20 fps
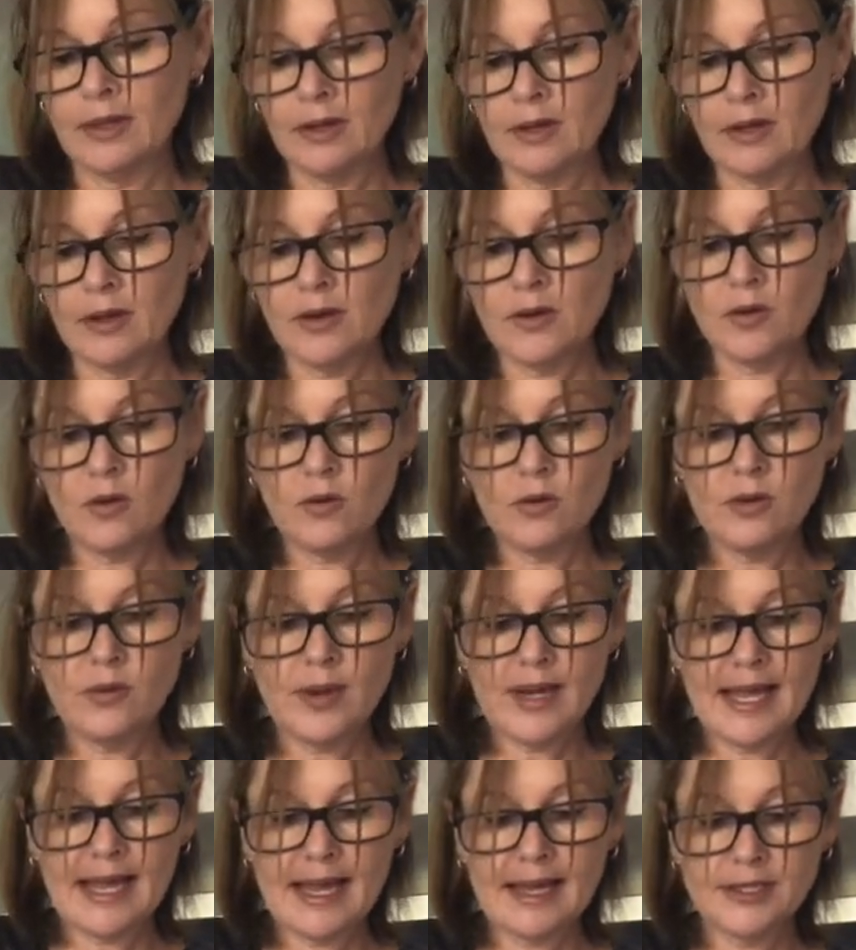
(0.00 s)
going all the
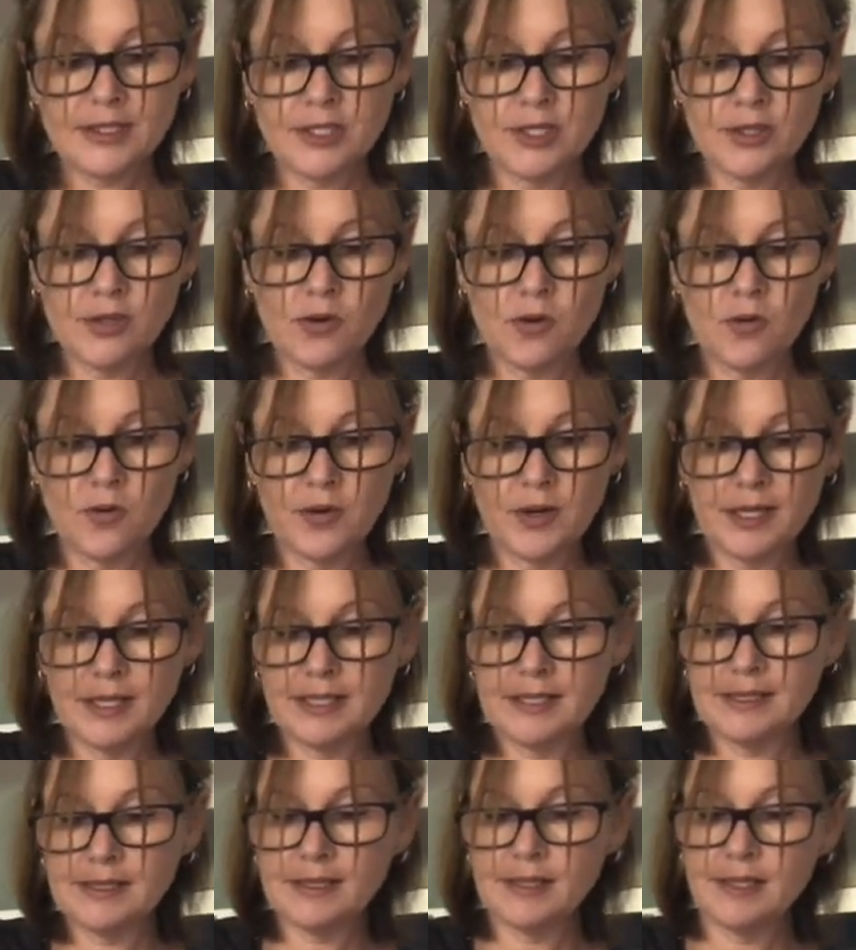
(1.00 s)
way out to the
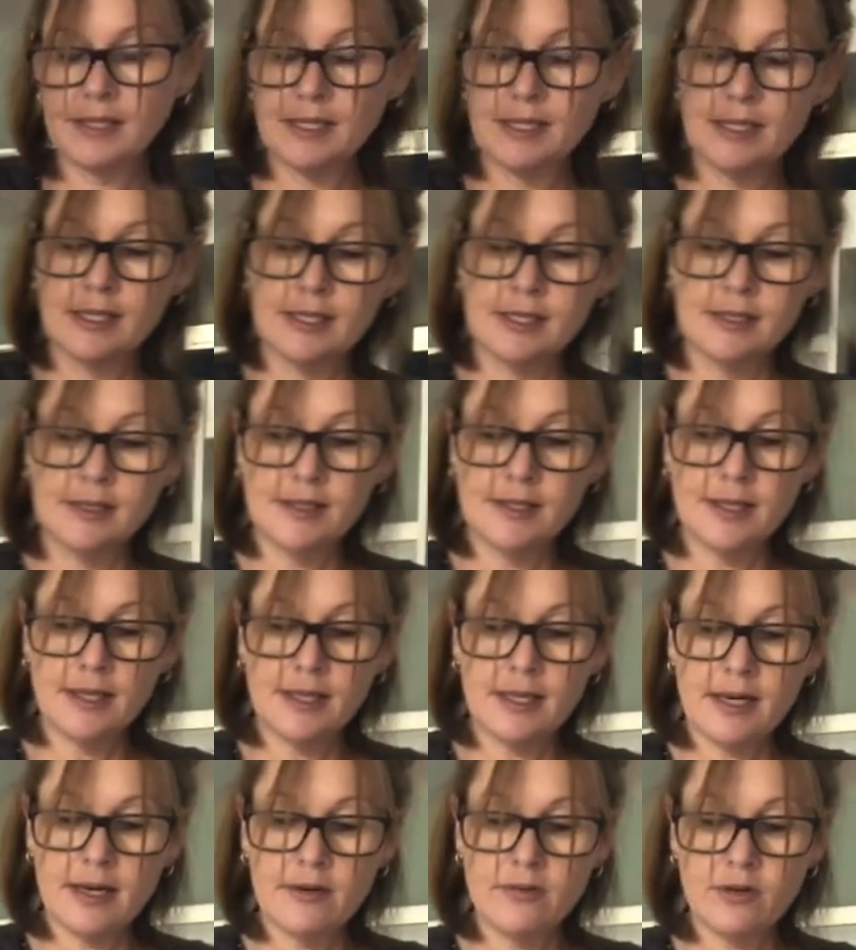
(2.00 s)
corners so
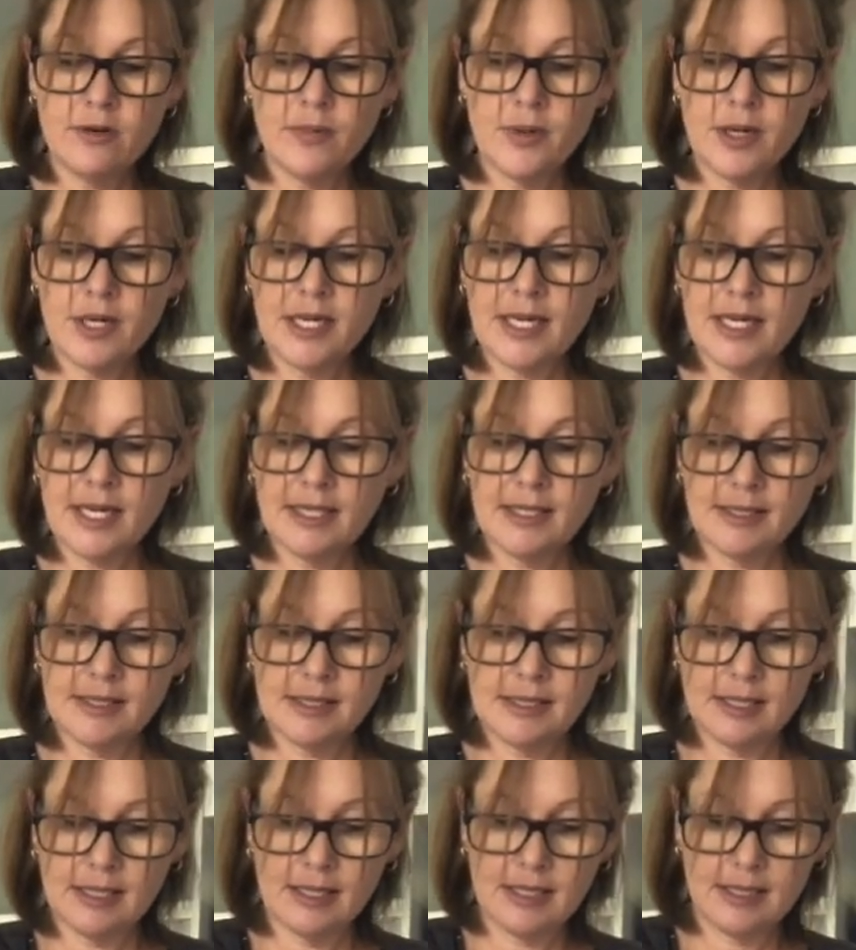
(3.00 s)
that everybody gets